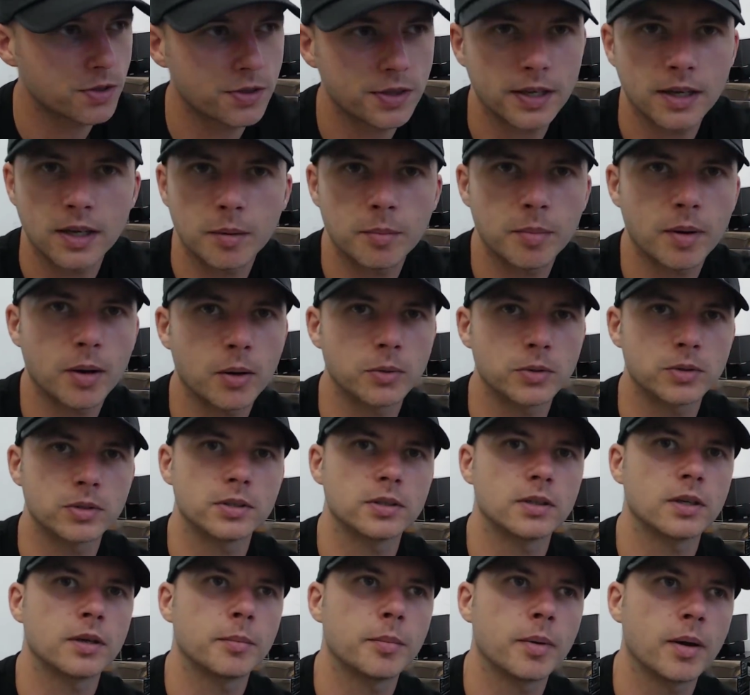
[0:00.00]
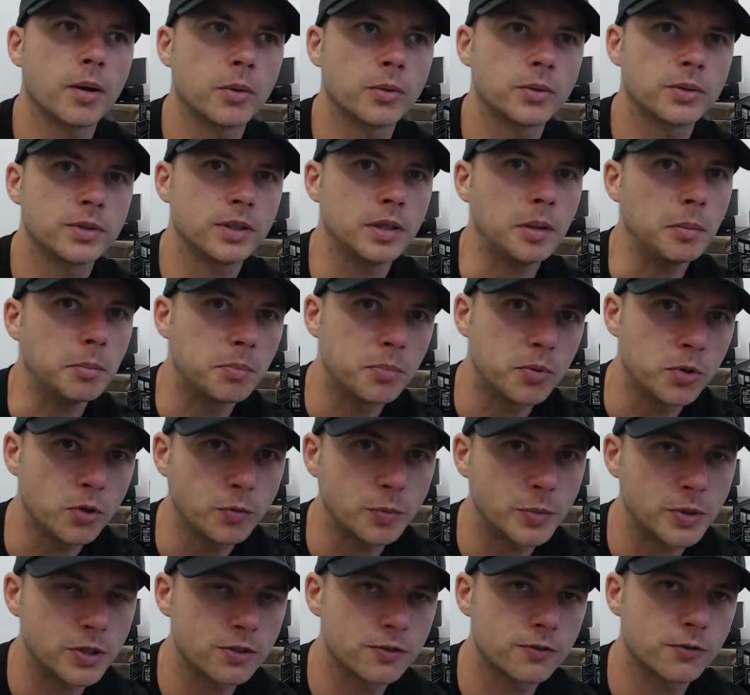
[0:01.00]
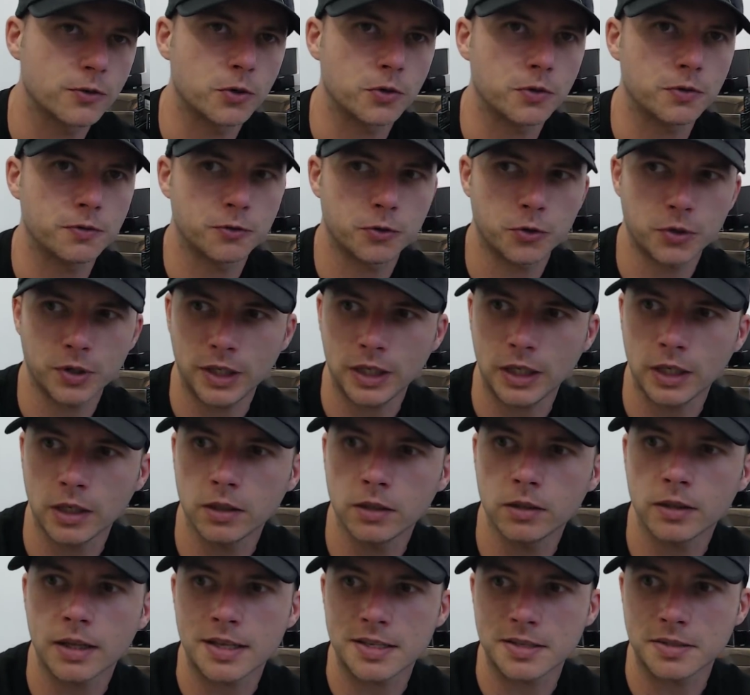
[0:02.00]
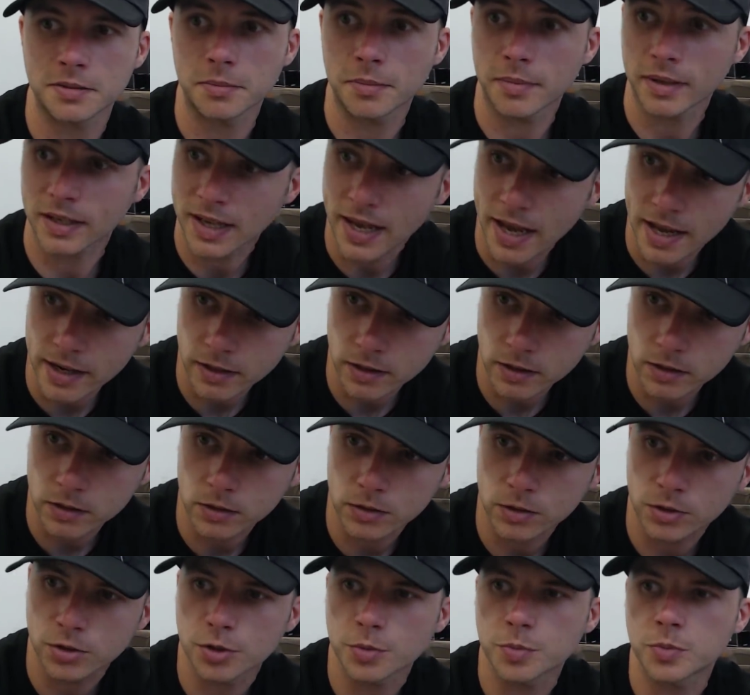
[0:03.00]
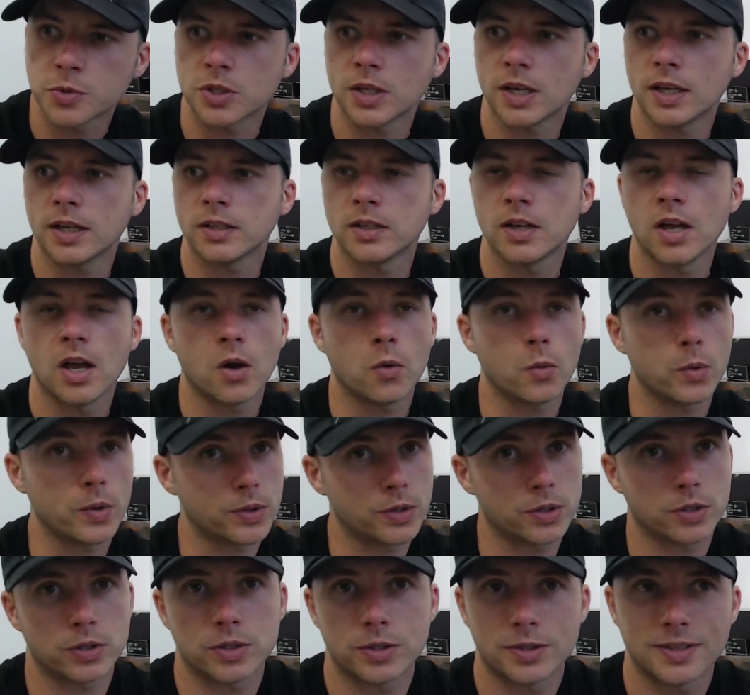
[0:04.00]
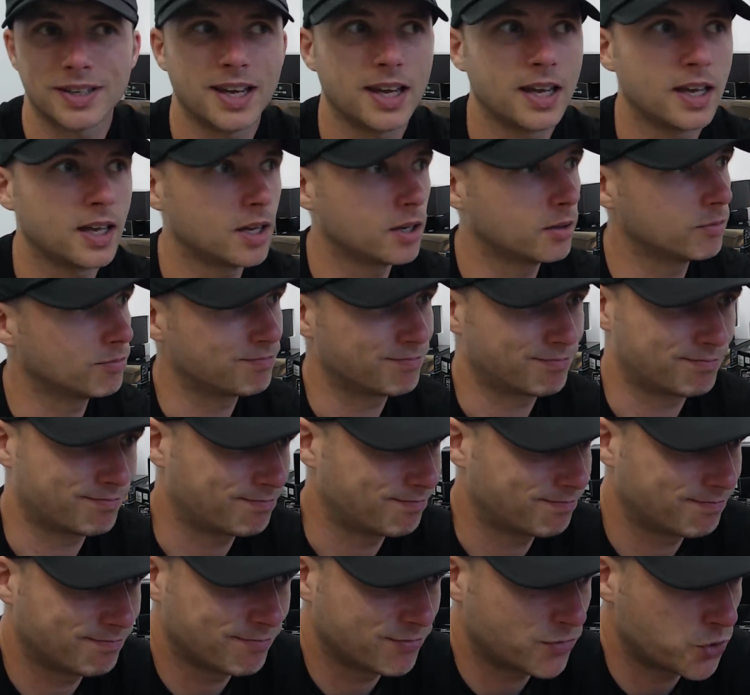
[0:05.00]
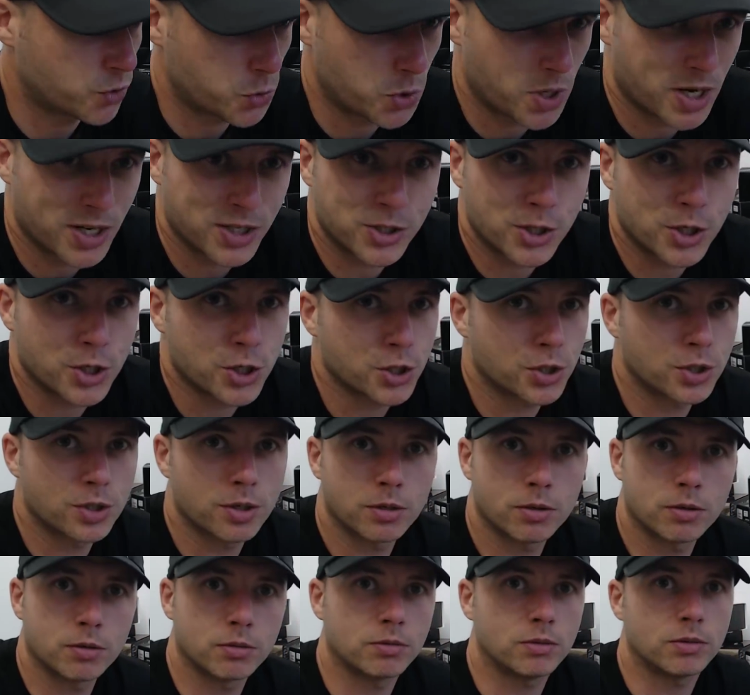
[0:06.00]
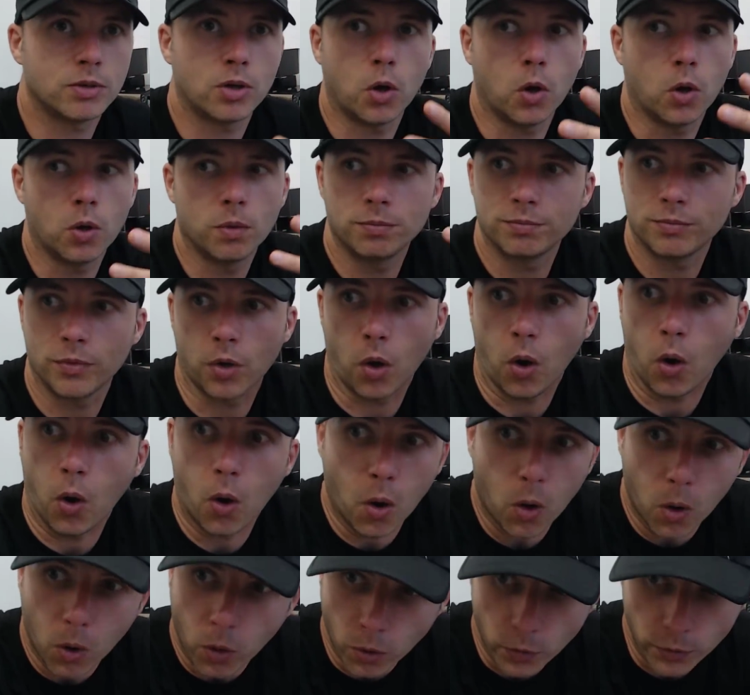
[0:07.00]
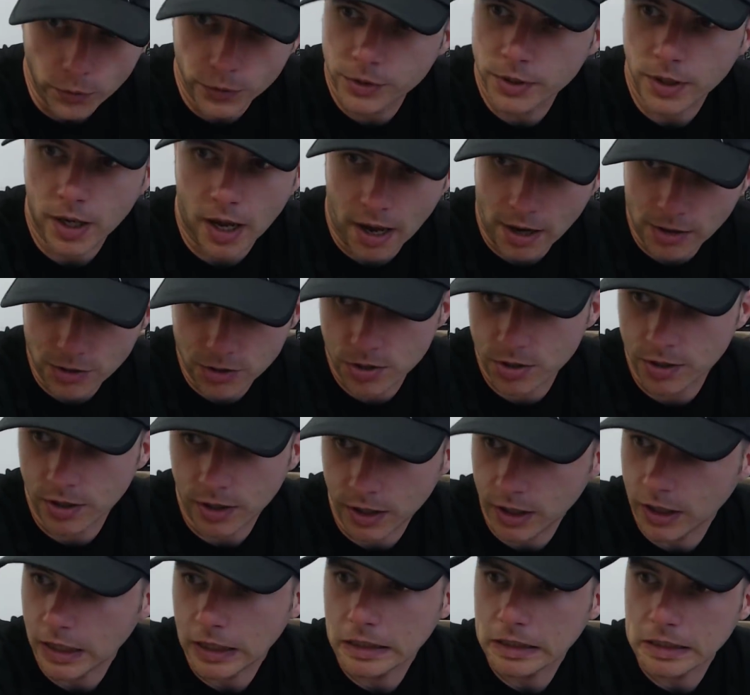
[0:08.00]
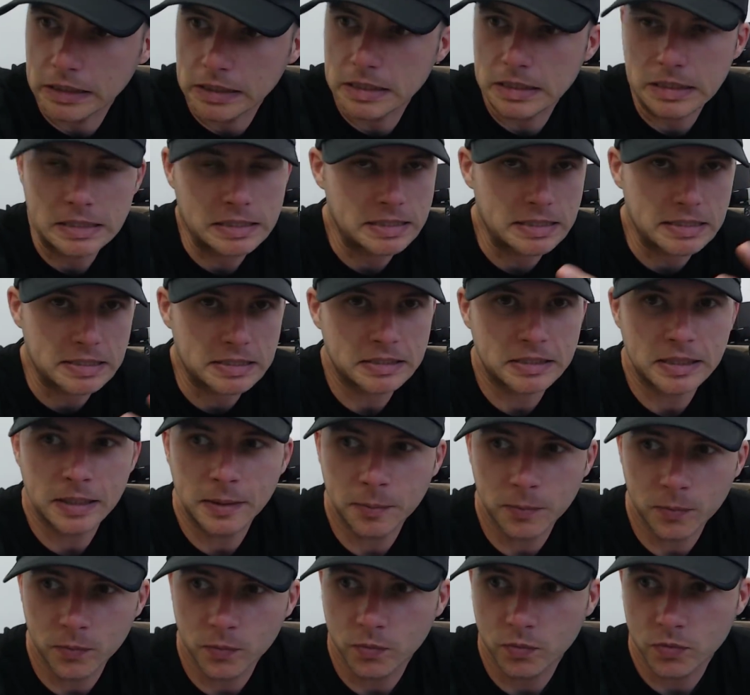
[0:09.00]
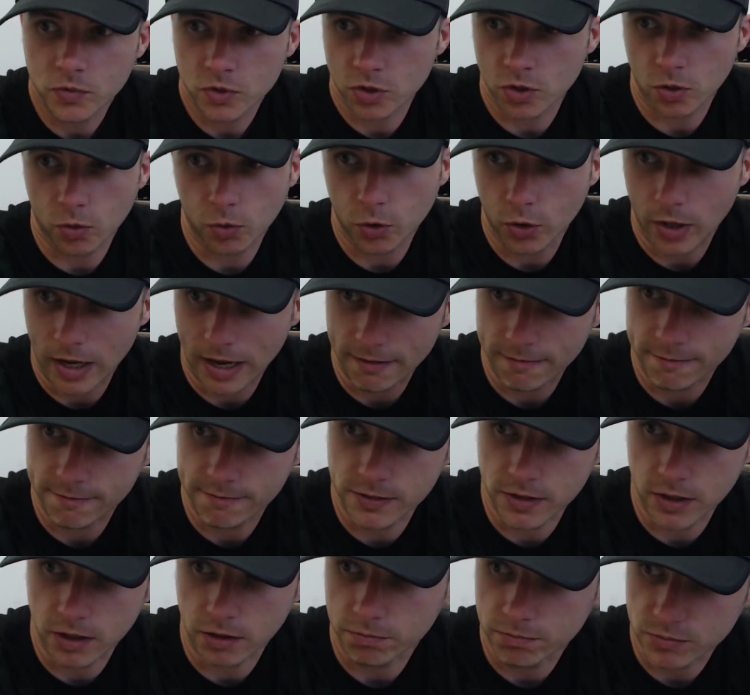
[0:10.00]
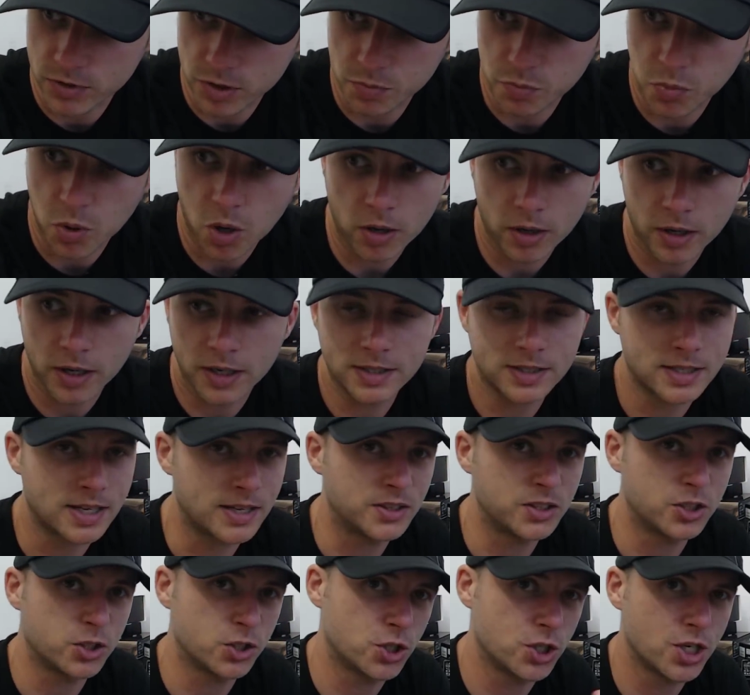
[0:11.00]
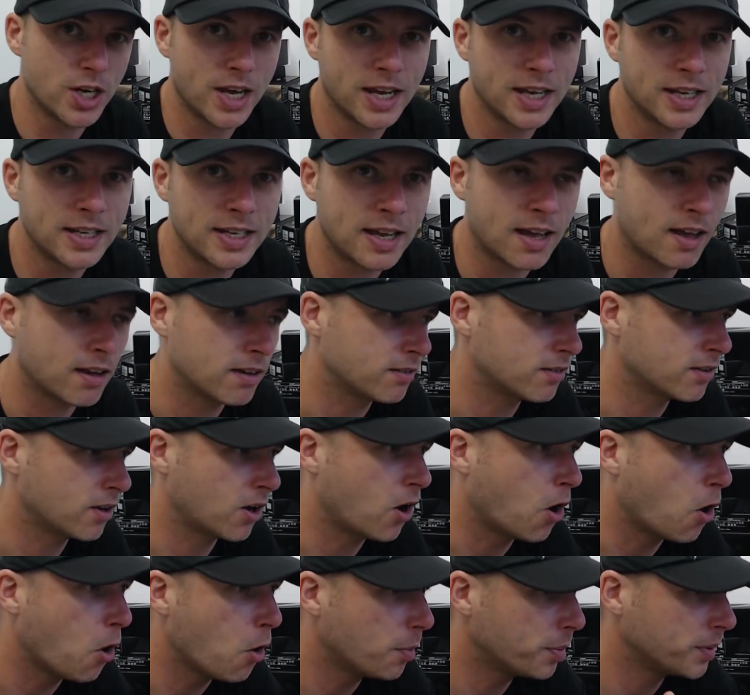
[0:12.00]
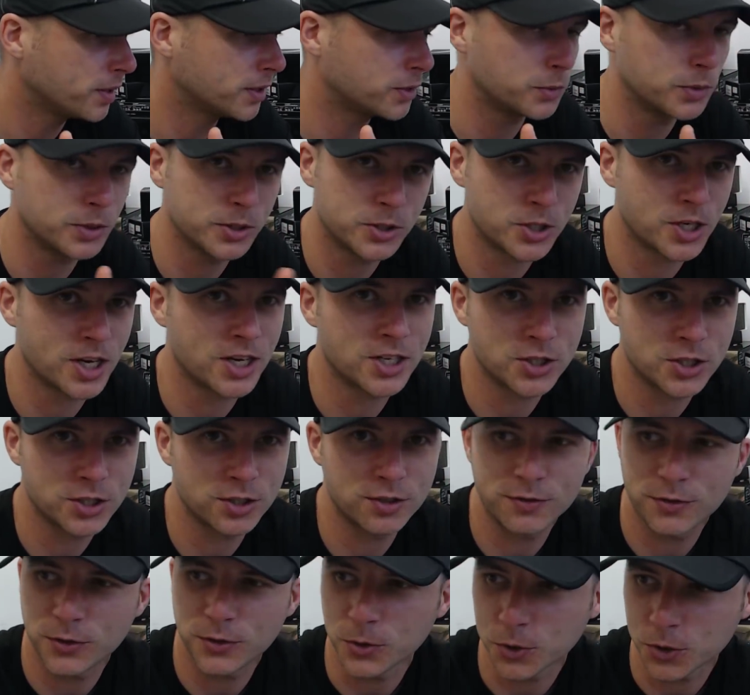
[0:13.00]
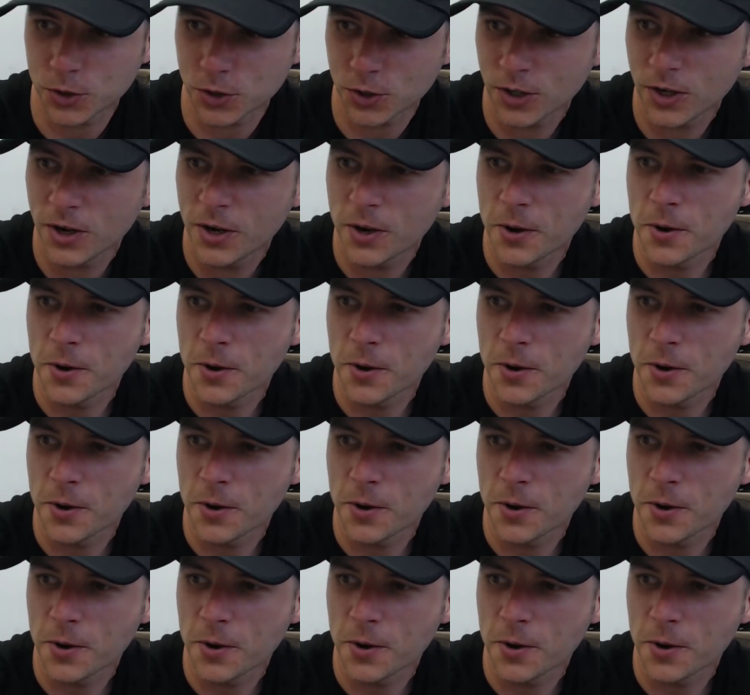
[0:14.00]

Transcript: think about improvements for Eagle as the mechanical group set with this traditional old actually system. So you have the sprockets and the chain. I hope it will change in the future.